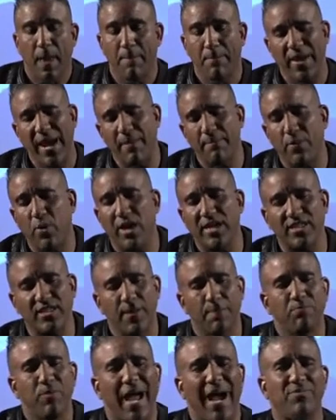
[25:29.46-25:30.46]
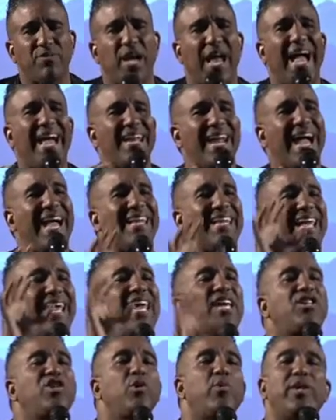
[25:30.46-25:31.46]
Pain points. And the
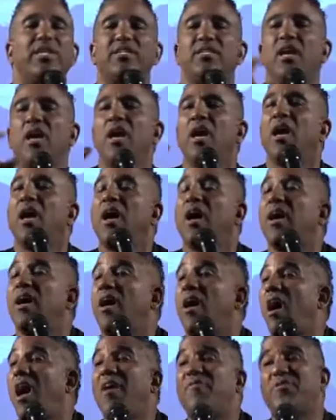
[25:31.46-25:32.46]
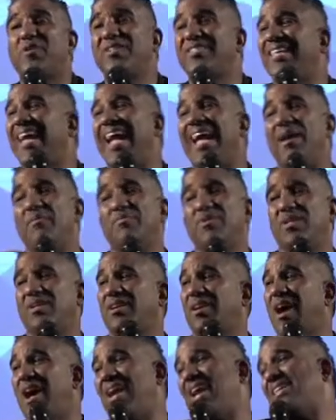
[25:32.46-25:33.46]
issue is, oftentimes,
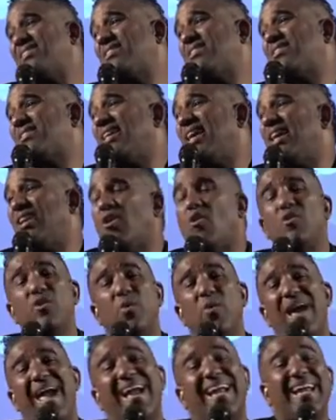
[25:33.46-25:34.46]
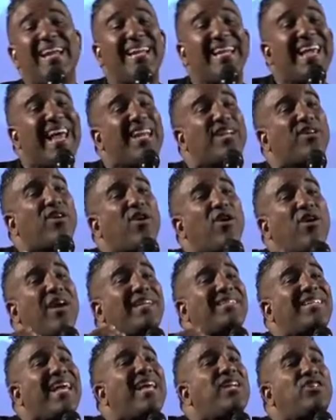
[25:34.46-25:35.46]
God has to say, the only way I can get her
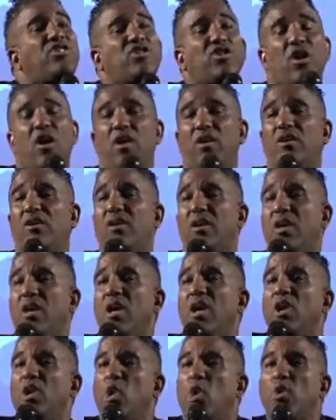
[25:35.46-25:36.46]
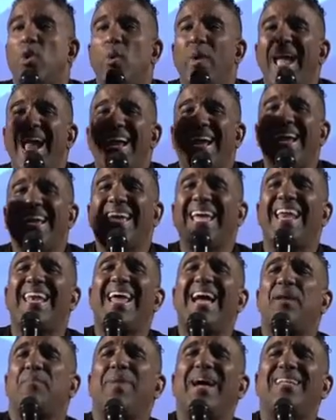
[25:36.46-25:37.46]
attention, the only way I can get
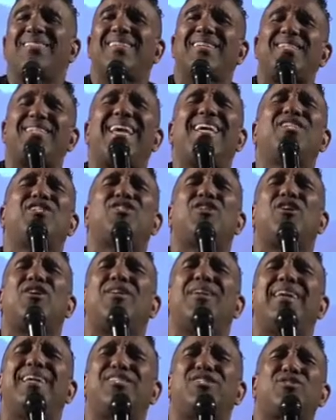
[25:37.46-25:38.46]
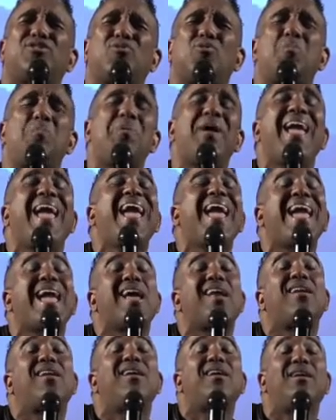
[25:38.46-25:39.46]
that man's attention is through
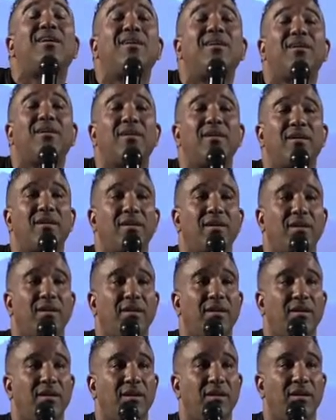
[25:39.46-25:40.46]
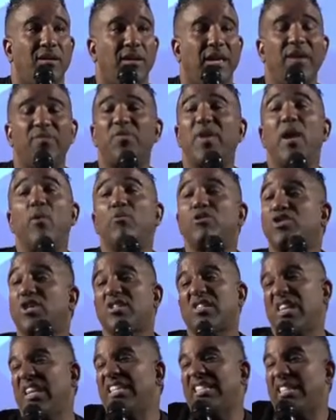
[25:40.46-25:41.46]
pain. If they would
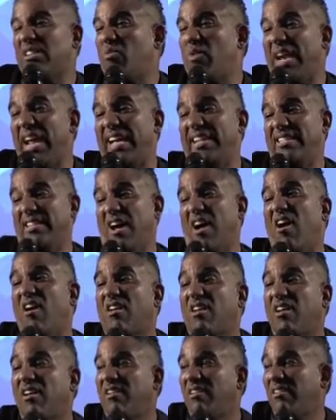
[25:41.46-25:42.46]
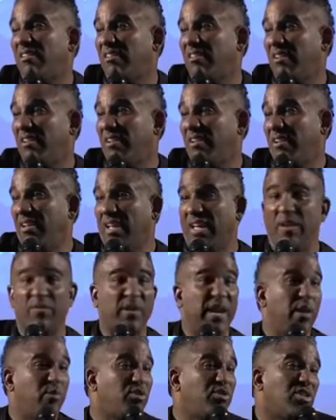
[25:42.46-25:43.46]
just listen when I talk. If
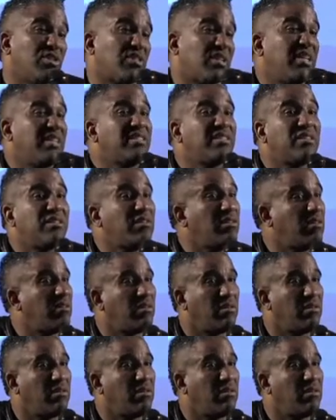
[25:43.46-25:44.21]
they would just listen.